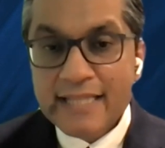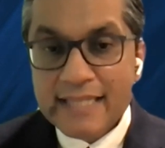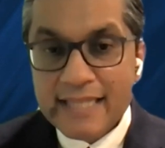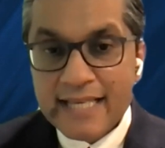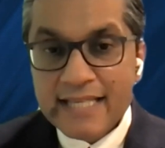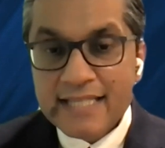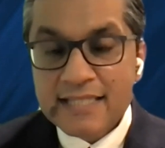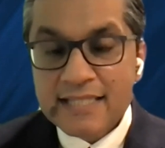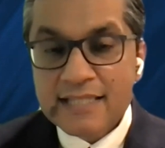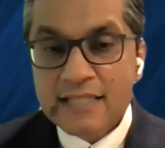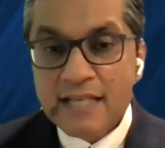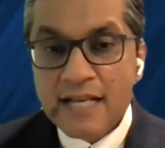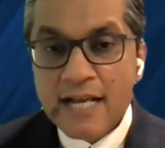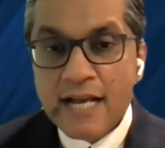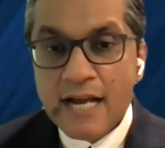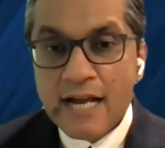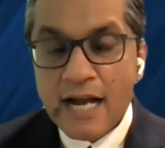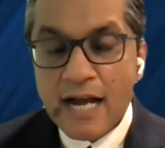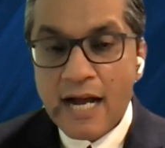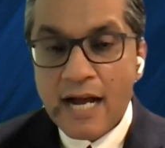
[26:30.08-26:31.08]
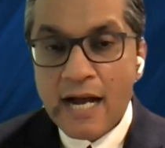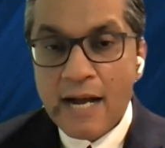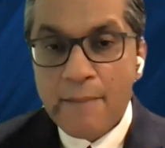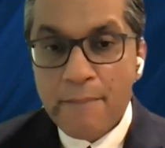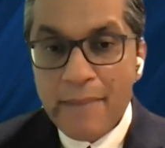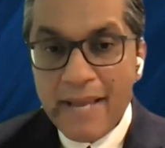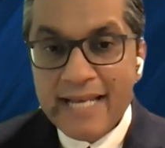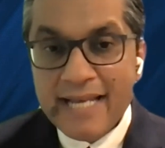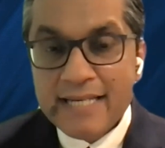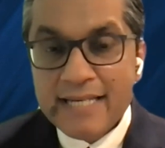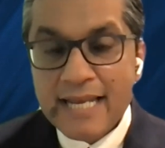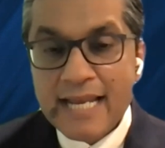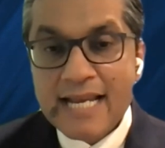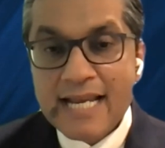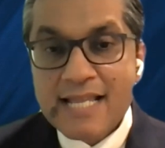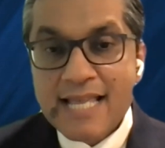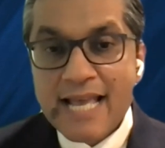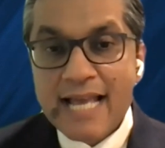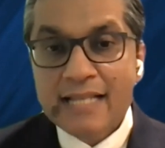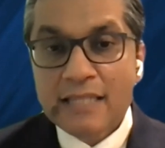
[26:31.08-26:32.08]
this
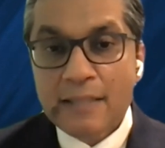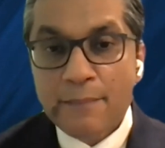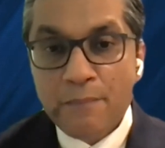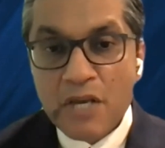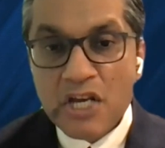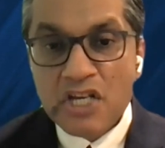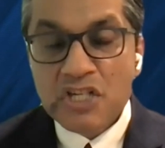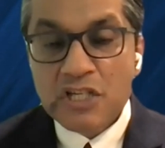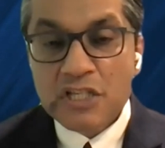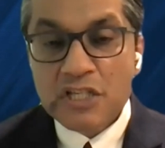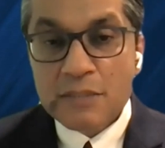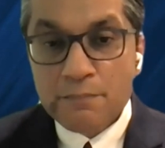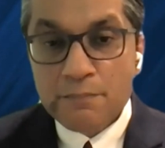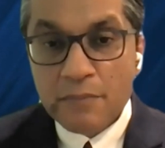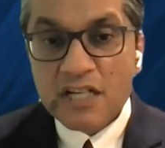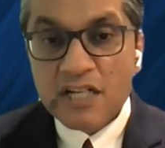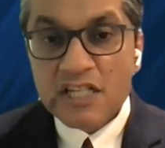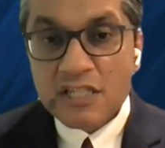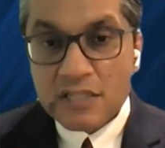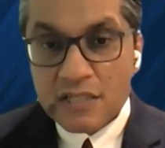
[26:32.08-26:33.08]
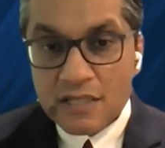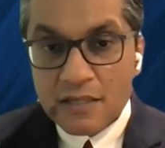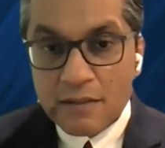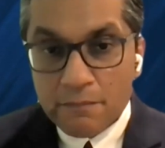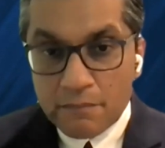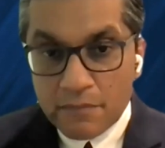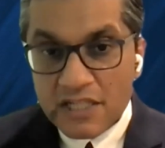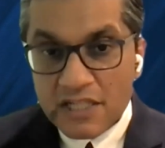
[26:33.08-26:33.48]
mandate that the patients must